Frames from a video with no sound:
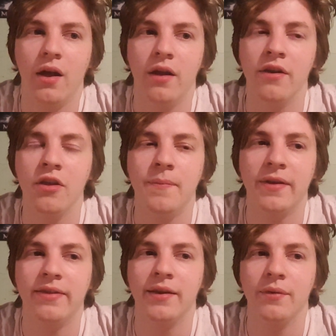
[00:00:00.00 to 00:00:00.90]
Another
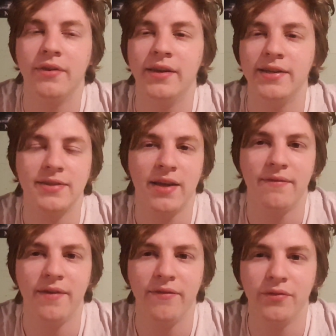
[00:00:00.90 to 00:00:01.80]
big thing with it is
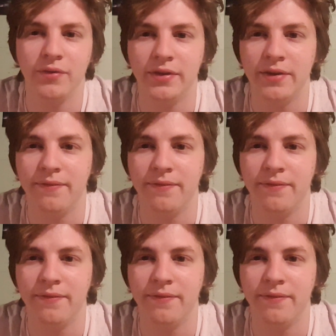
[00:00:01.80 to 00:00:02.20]
I've never really